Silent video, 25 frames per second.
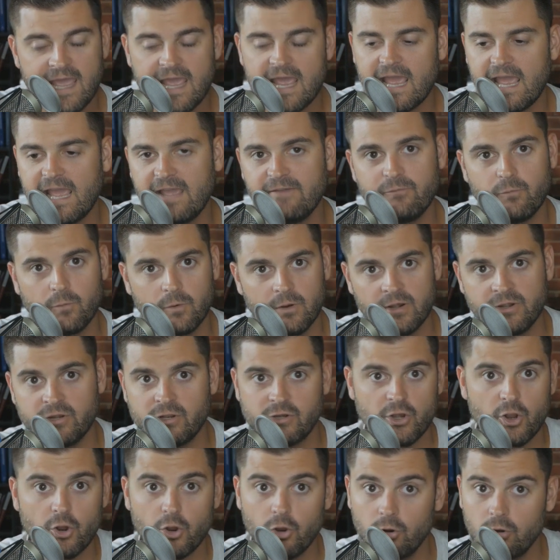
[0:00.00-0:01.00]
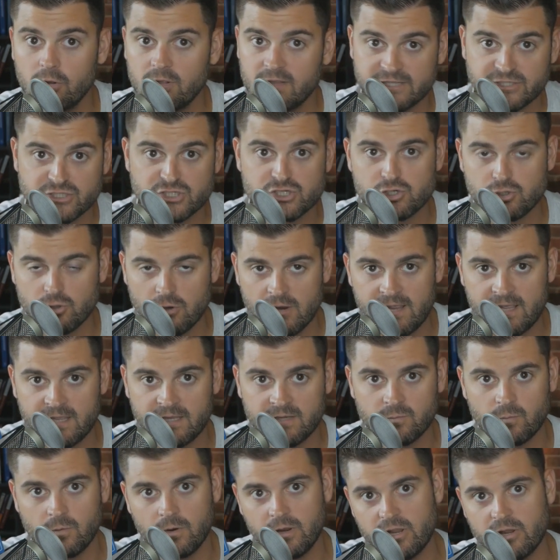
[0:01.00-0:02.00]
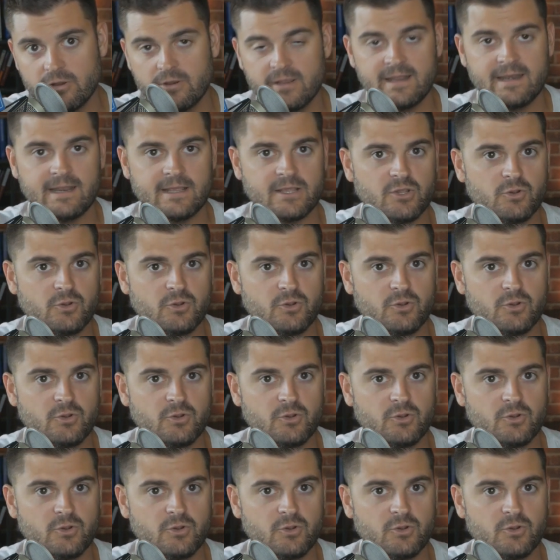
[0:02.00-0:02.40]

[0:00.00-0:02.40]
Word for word: If we're in an early trend where you're getting